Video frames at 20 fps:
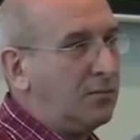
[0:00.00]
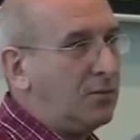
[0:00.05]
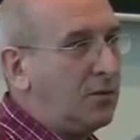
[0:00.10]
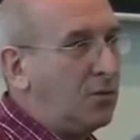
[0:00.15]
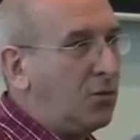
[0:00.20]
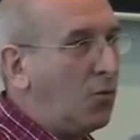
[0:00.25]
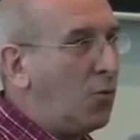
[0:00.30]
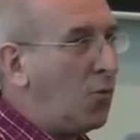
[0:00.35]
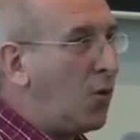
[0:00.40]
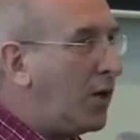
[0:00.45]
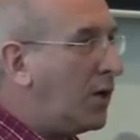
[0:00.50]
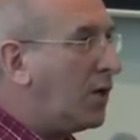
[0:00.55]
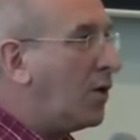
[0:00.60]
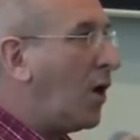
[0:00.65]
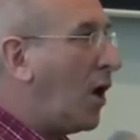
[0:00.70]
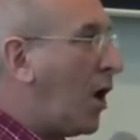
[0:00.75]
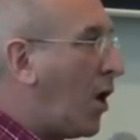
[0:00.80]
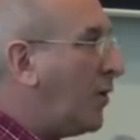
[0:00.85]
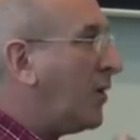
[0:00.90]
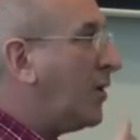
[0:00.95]
You know,
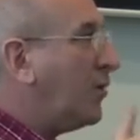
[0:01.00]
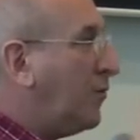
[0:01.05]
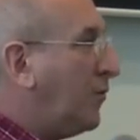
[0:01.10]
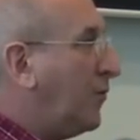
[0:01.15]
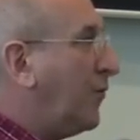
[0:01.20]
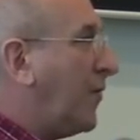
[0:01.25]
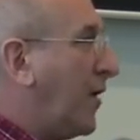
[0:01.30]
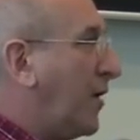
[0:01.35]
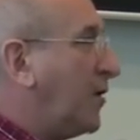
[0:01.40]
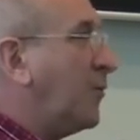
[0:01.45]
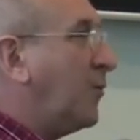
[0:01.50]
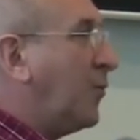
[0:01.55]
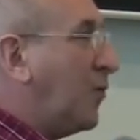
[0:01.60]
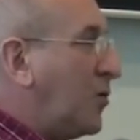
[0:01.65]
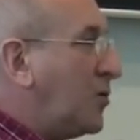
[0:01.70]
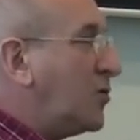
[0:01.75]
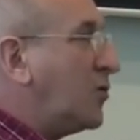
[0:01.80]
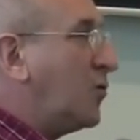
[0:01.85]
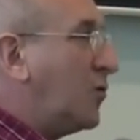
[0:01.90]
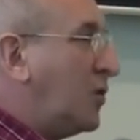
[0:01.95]
how can you find a
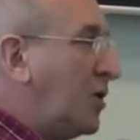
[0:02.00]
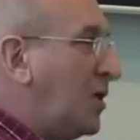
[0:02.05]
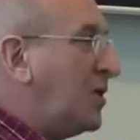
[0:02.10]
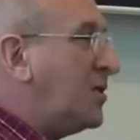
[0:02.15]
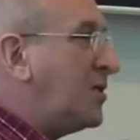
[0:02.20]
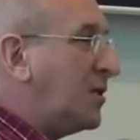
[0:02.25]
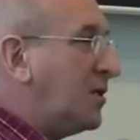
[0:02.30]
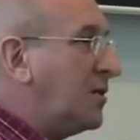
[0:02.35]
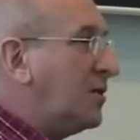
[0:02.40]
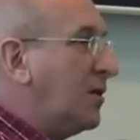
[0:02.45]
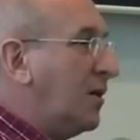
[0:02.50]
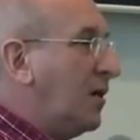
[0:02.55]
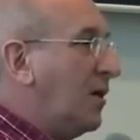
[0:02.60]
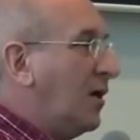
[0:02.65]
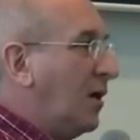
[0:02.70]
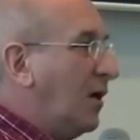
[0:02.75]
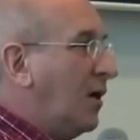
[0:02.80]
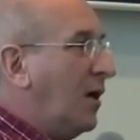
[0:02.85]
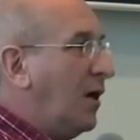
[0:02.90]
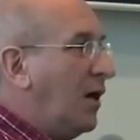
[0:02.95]
person who needs it
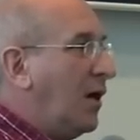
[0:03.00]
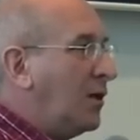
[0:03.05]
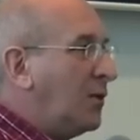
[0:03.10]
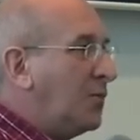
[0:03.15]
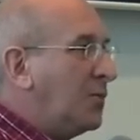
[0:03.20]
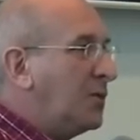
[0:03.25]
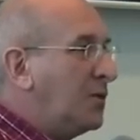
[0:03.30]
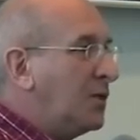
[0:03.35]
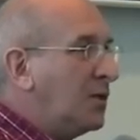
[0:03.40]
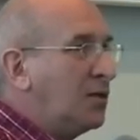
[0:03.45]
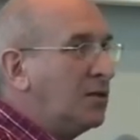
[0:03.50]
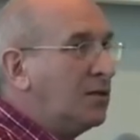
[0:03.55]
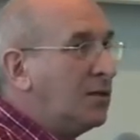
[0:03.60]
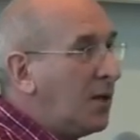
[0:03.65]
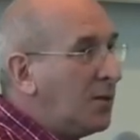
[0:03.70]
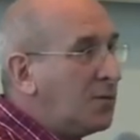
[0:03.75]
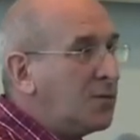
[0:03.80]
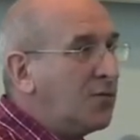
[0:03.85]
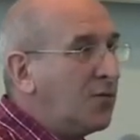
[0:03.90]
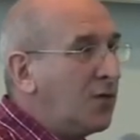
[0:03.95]
at a particular
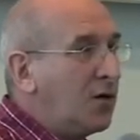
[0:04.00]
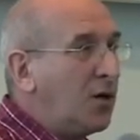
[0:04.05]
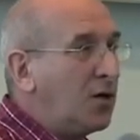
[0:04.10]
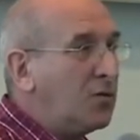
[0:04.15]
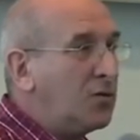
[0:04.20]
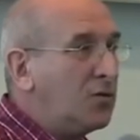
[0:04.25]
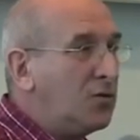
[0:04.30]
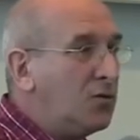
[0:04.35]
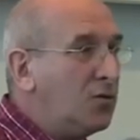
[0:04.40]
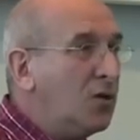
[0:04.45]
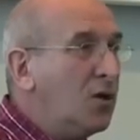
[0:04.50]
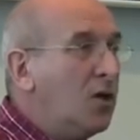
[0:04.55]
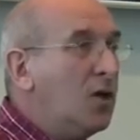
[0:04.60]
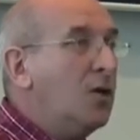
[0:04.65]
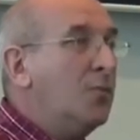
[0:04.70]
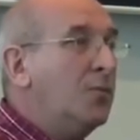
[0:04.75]
time? It's very hard to do.